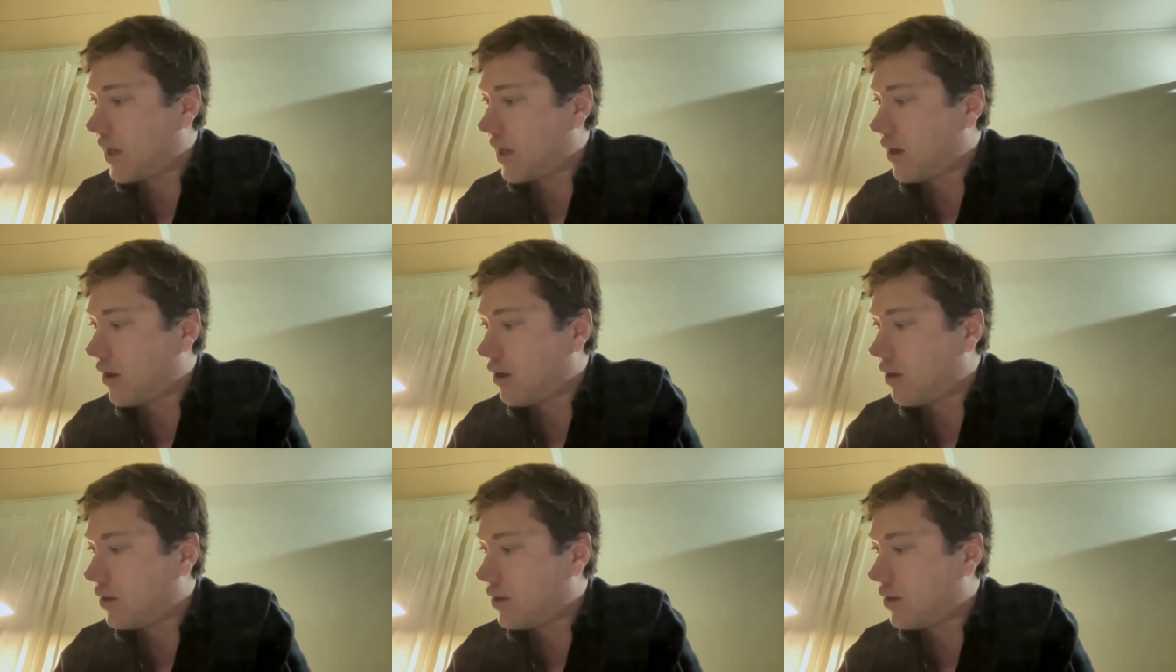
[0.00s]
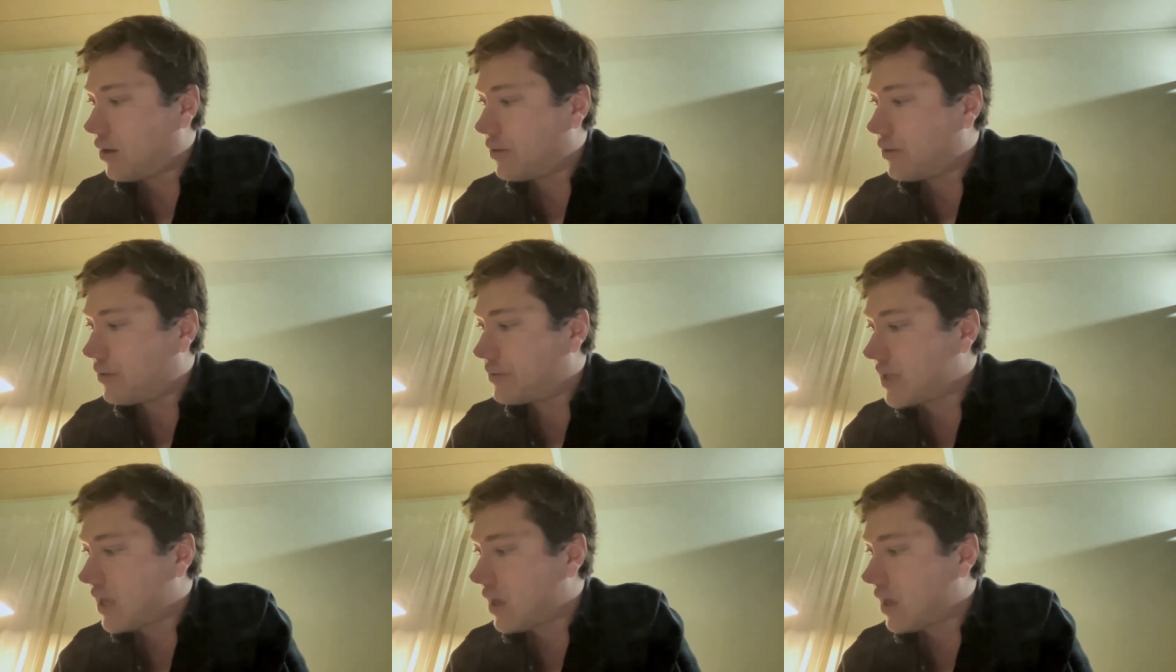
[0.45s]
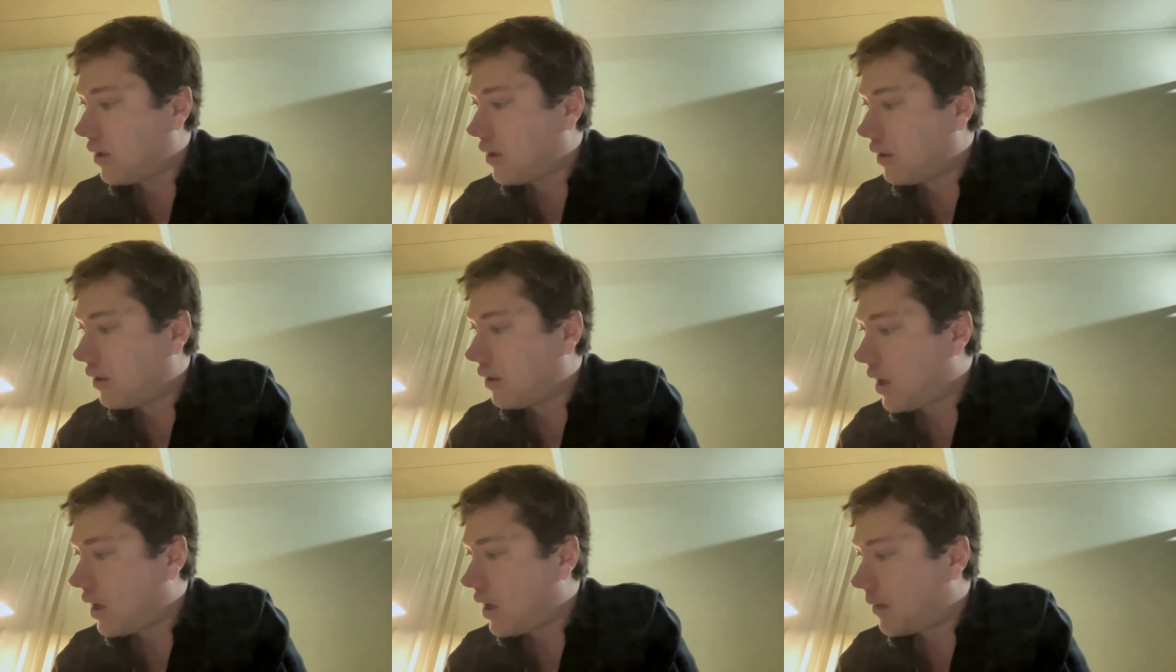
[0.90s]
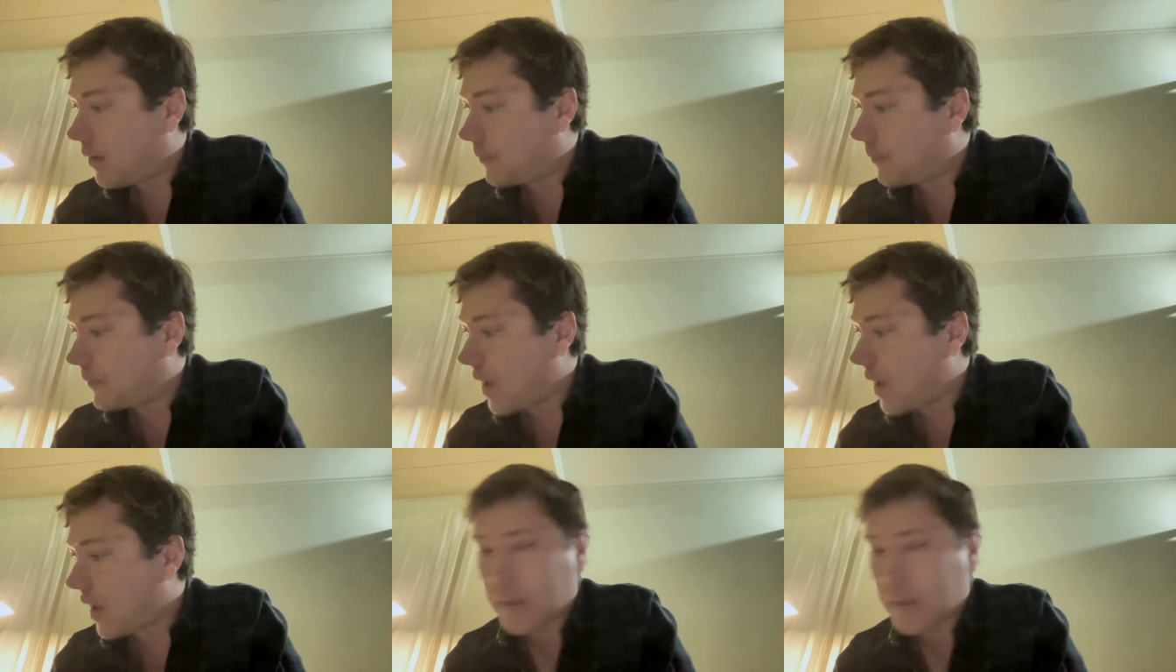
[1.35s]
I heard you tell,
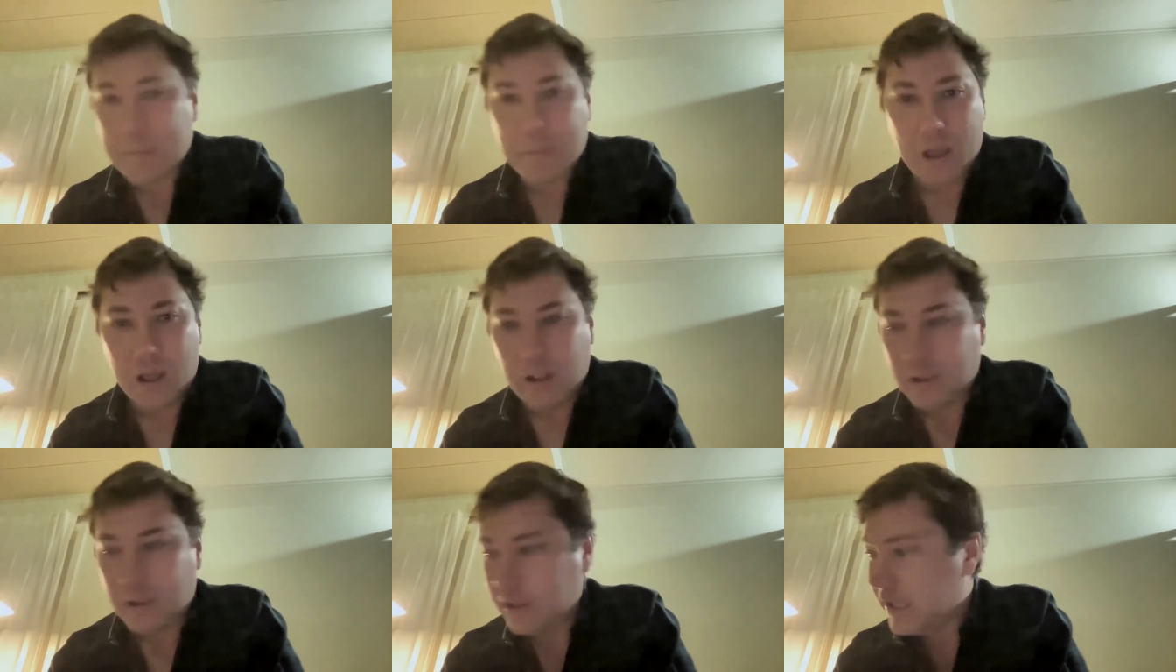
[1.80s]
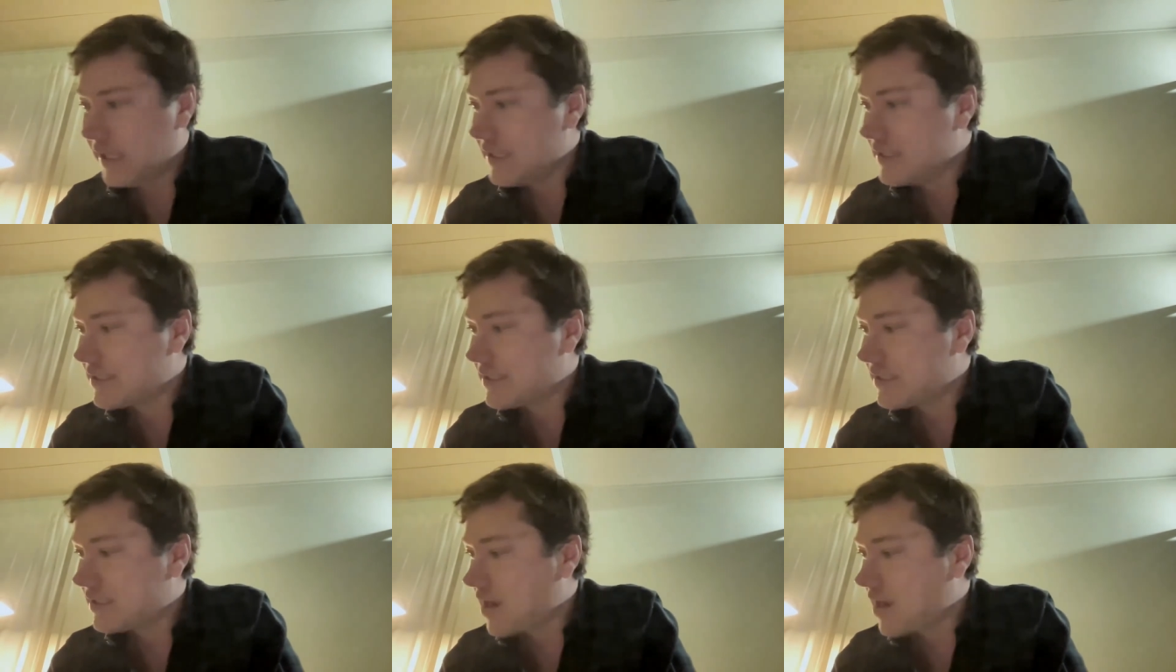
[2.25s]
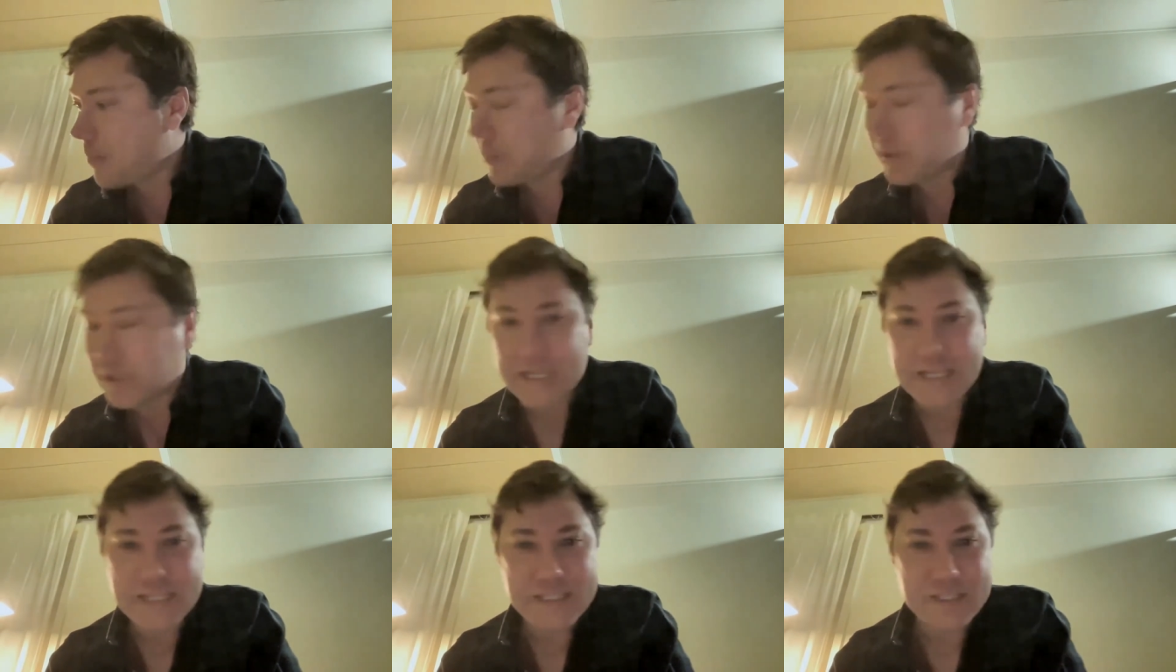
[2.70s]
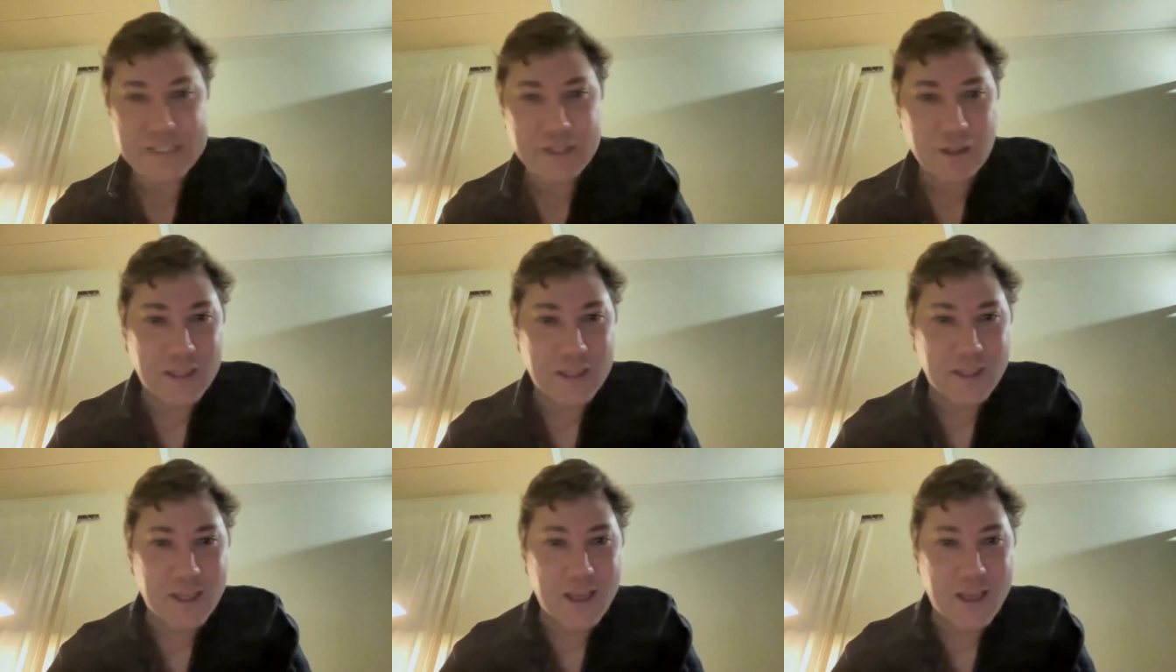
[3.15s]
um, I think Melise, Melise
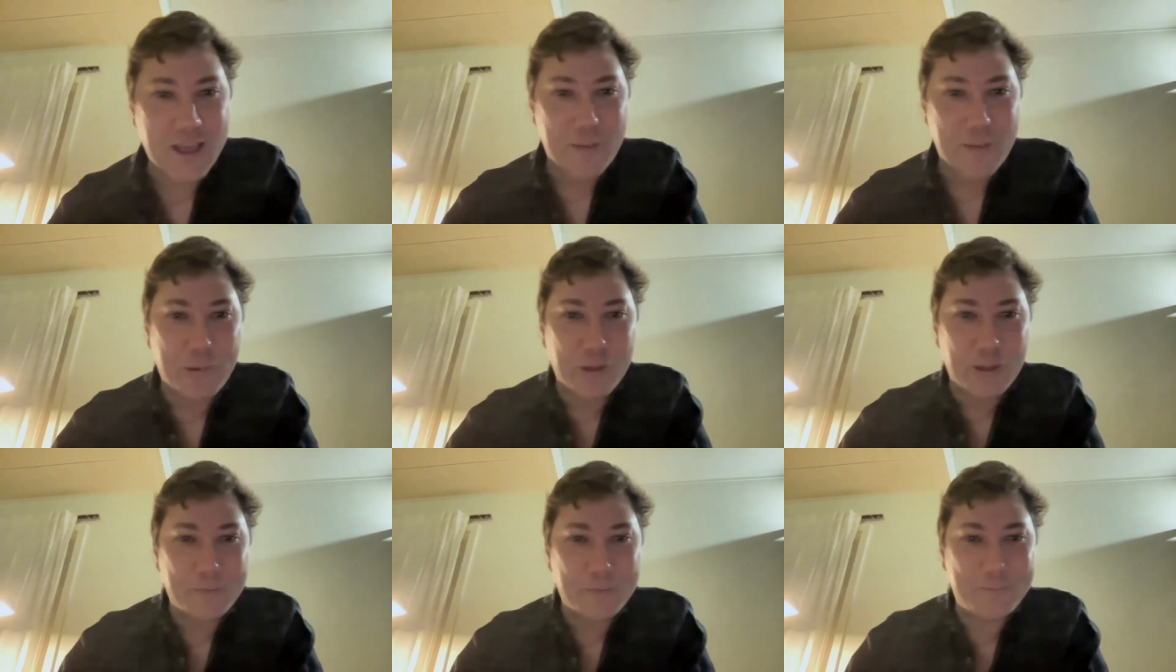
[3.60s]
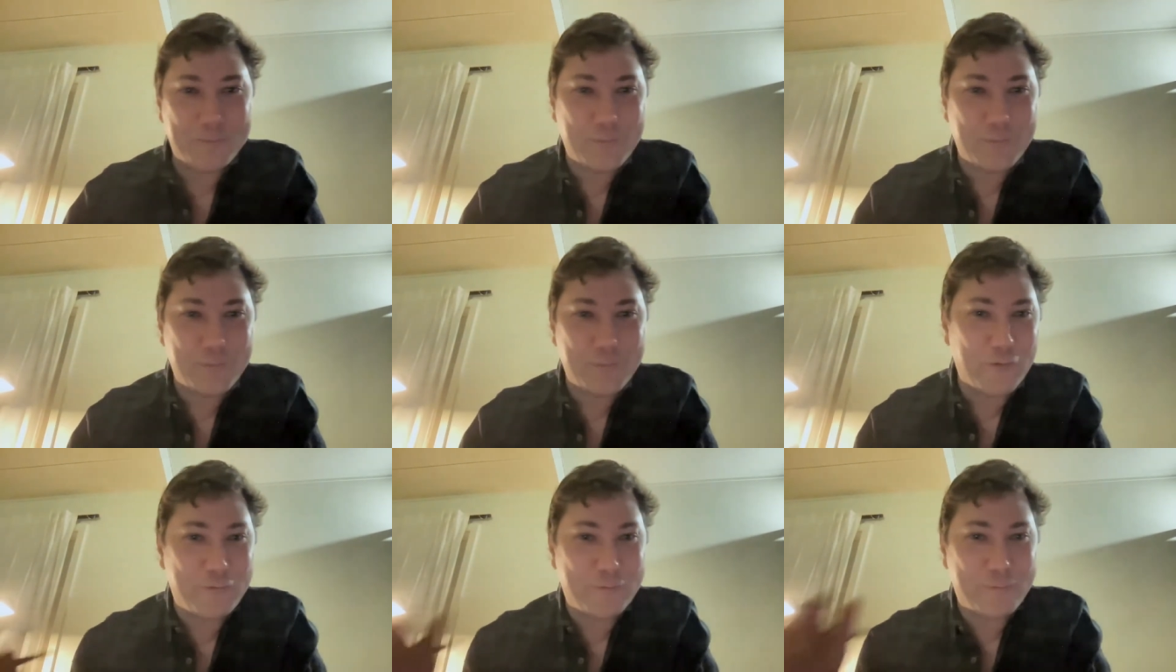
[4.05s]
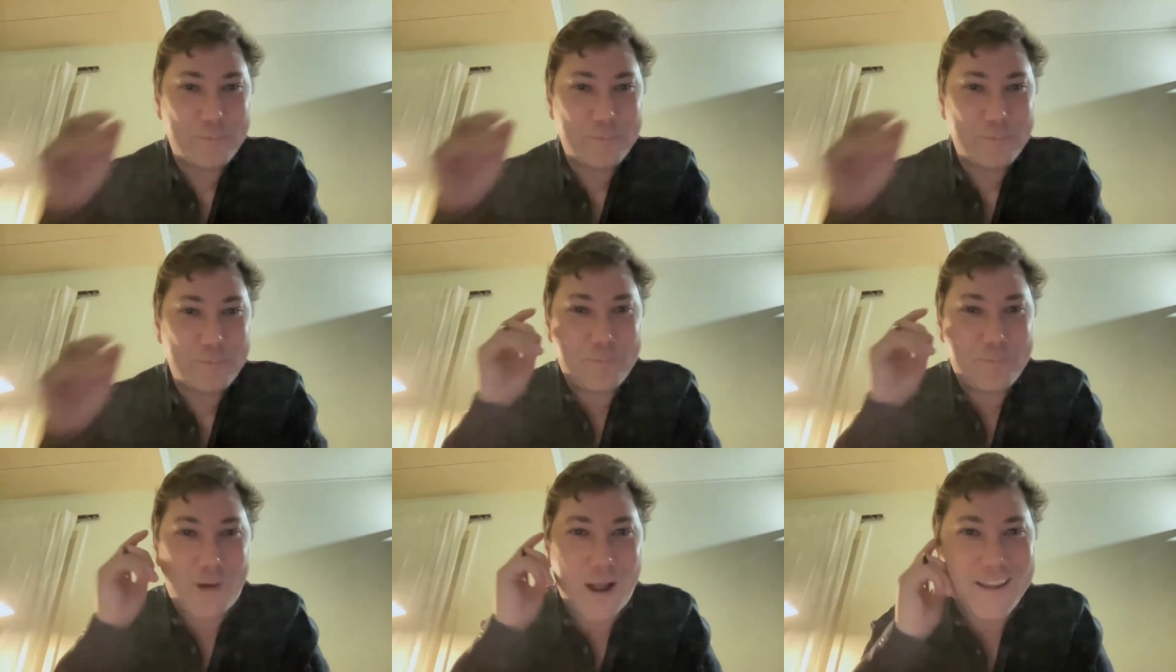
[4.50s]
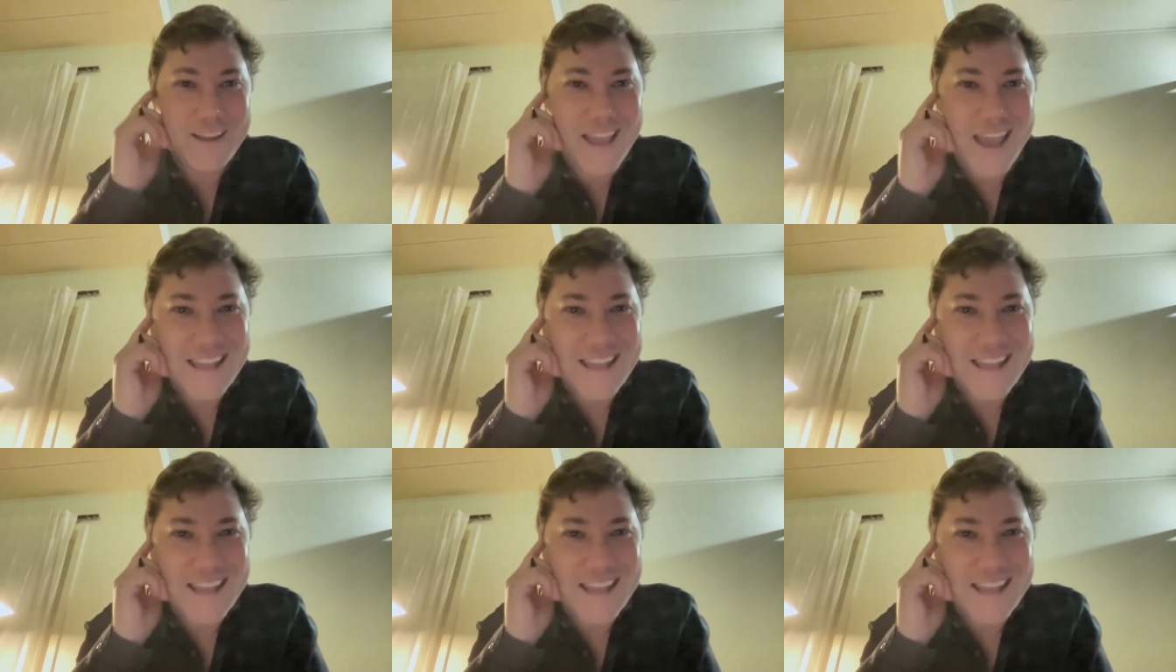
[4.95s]
on the uh, Bulletproof podcast.